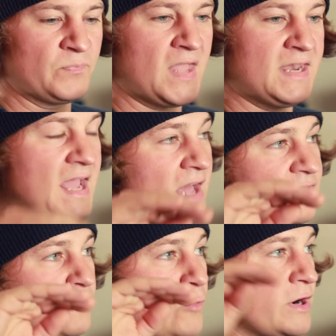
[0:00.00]
and it
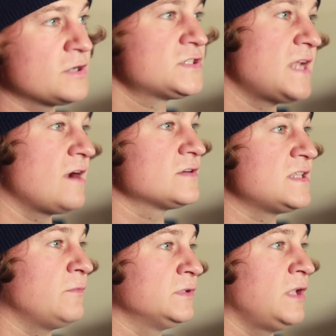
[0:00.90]
had the rear stairs
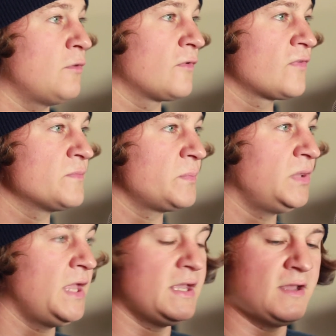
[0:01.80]
that would lower from the
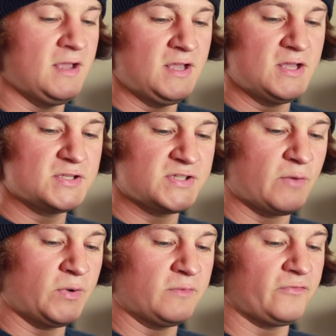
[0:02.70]
plane so
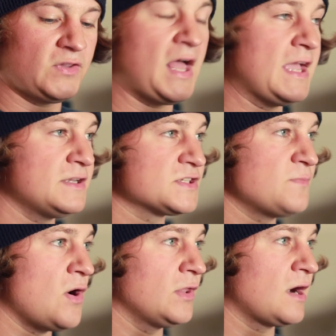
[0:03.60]
that when it would fly into
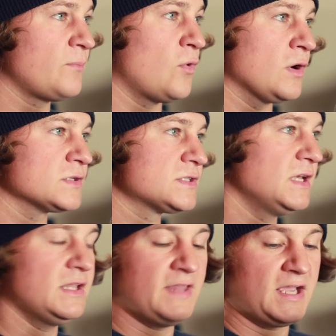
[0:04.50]
small airports,
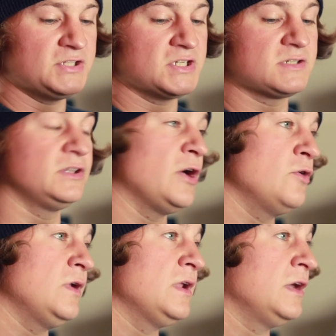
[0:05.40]
they could just
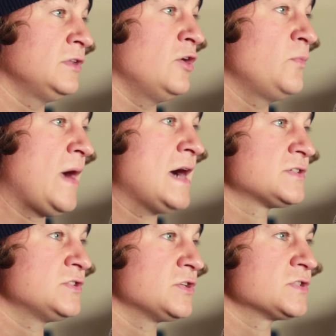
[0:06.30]
load and unload
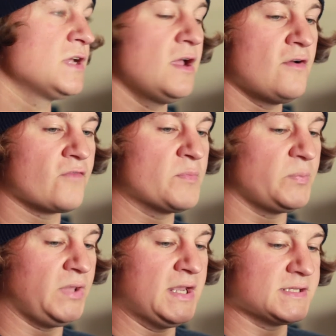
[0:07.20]
passengers from the
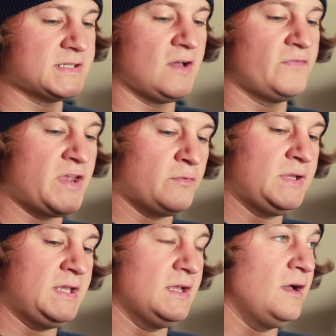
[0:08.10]
plane itself. They don't
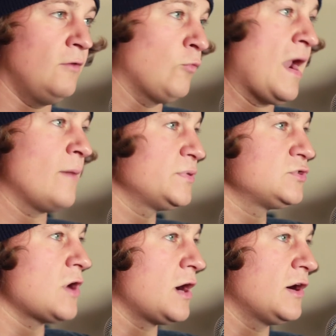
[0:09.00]
need a ramp
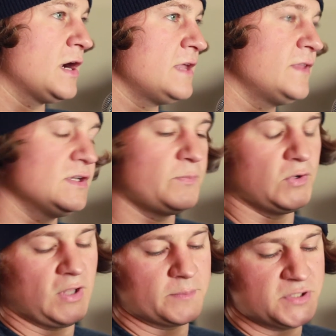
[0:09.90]
truck or anything to
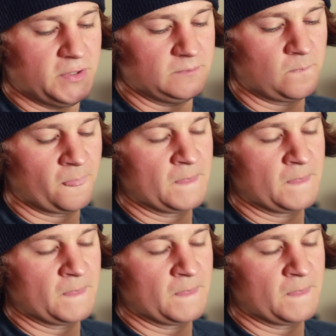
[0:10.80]
pull up to it.